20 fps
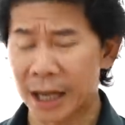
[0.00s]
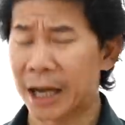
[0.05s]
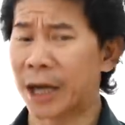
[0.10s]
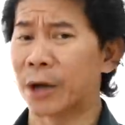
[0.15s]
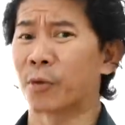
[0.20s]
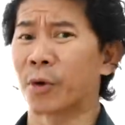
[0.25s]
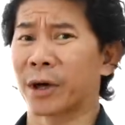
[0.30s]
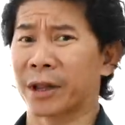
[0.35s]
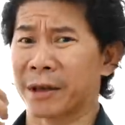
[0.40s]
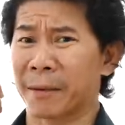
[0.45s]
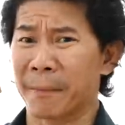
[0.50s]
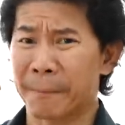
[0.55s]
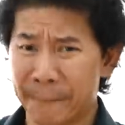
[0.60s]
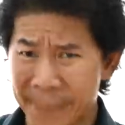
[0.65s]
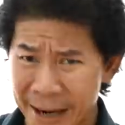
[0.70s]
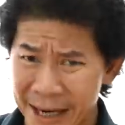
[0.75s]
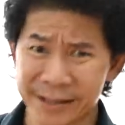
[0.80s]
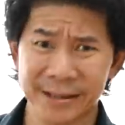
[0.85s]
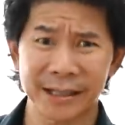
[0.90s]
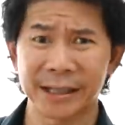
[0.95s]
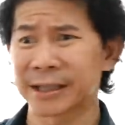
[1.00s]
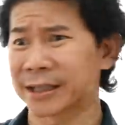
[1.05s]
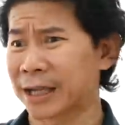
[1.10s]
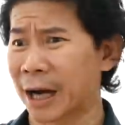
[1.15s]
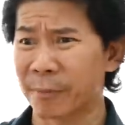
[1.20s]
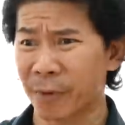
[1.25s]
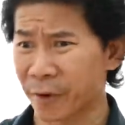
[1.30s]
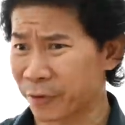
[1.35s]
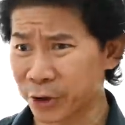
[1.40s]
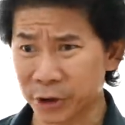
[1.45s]
And one of the best
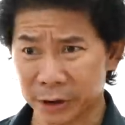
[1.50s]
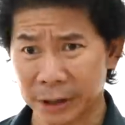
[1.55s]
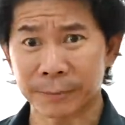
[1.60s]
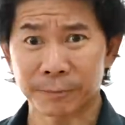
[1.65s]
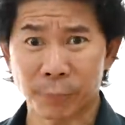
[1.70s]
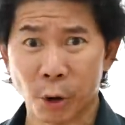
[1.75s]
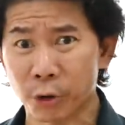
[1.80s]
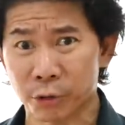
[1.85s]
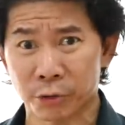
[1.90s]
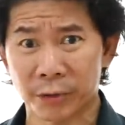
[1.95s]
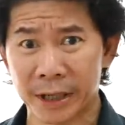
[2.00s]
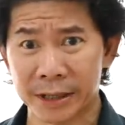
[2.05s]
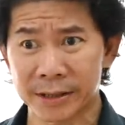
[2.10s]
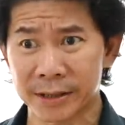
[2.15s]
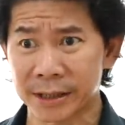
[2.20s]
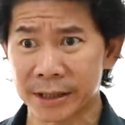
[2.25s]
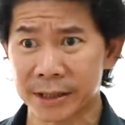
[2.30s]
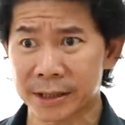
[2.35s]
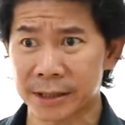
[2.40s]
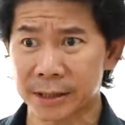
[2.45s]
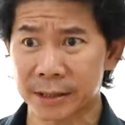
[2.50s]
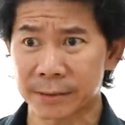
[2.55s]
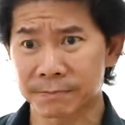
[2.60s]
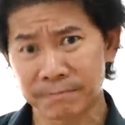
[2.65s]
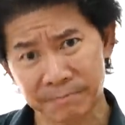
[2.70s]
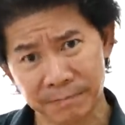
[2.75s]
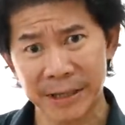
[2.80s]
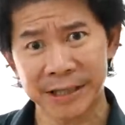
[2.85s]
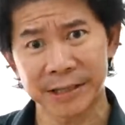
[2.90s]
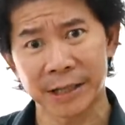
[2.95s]
income of shooting portraits is
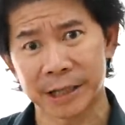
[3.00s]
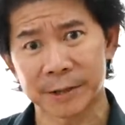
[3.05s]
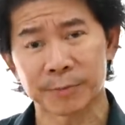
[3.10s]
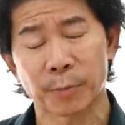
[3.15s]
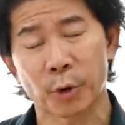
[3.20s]
business